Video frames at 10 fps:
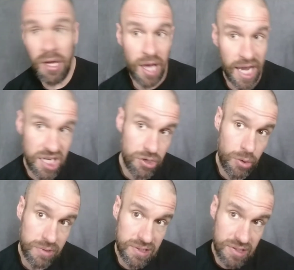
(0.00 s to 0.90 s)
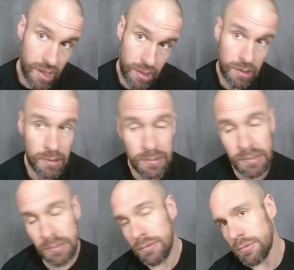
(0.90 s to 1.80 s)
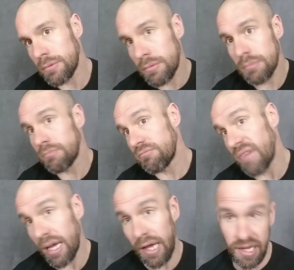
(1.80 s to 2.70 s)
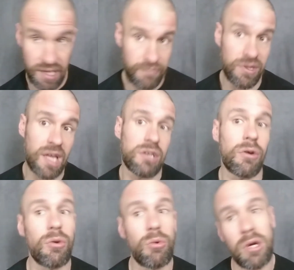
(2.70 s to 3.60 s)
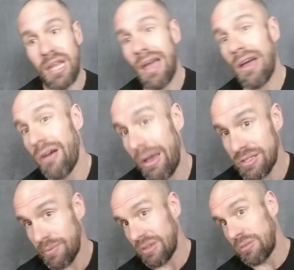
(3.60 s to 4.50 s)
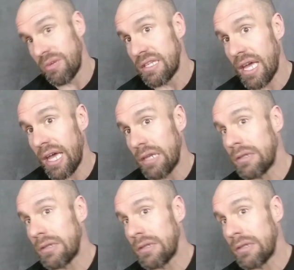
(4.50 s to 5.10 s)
I didn't know what to say. I definitely had to go to work now. I was about to be a dad.